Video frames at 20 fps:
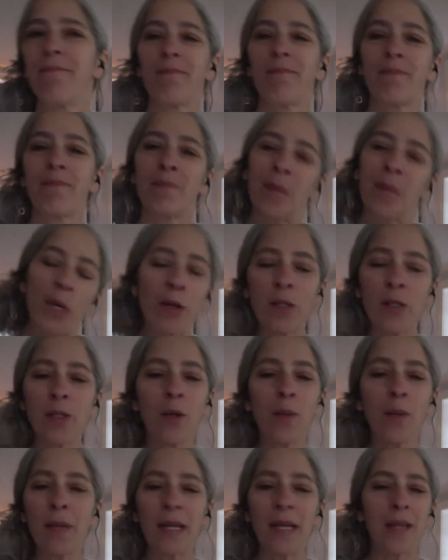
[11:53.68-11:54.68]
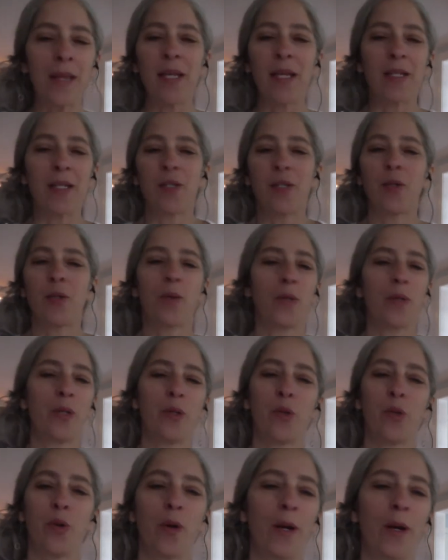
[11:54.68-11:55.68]
there are so many things to a
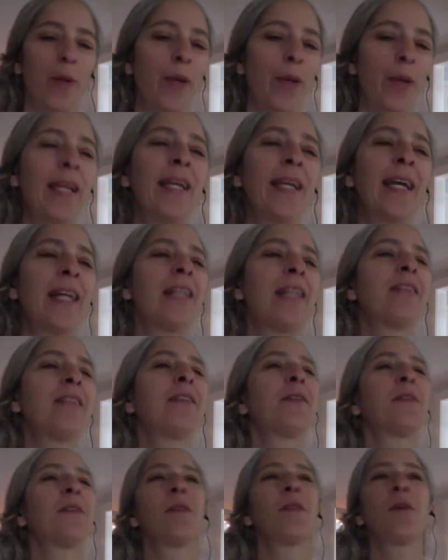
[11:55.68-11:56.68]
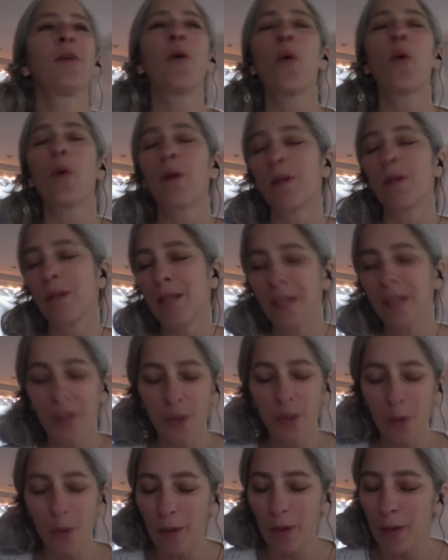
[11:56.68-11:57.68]
story. We can get into the
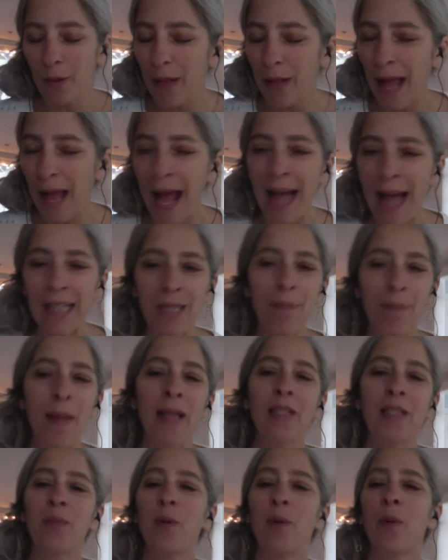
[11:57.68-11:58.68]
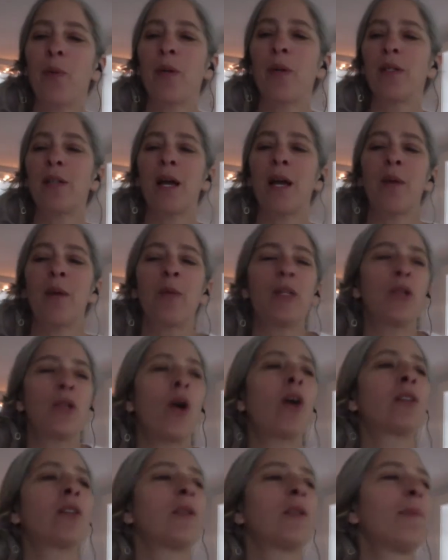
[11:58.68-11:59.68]
historical aspects, where one time we
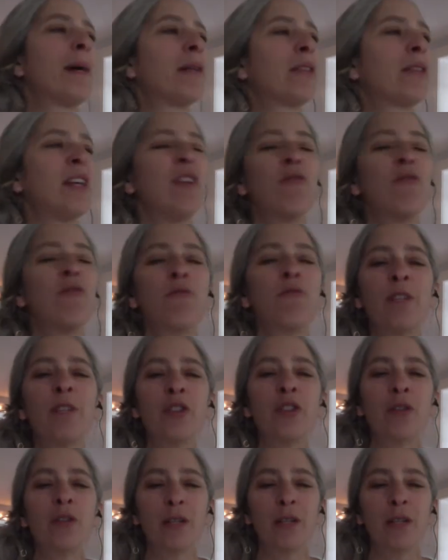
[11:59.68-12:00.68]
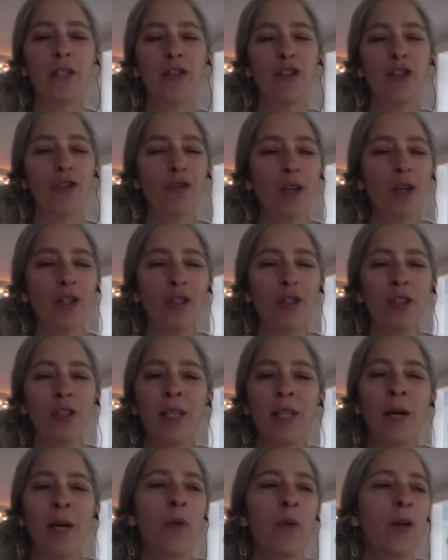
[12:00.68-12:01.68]
talked about the original instructions
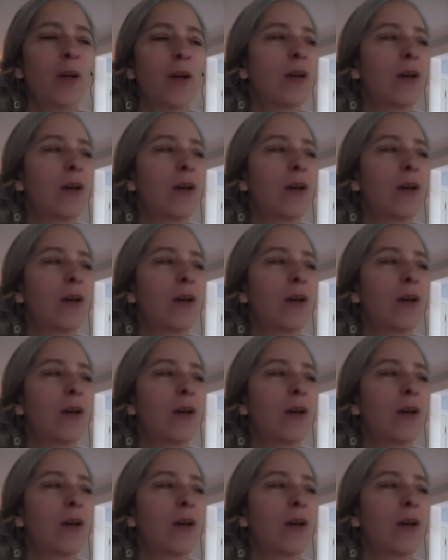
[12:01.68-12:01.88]
that were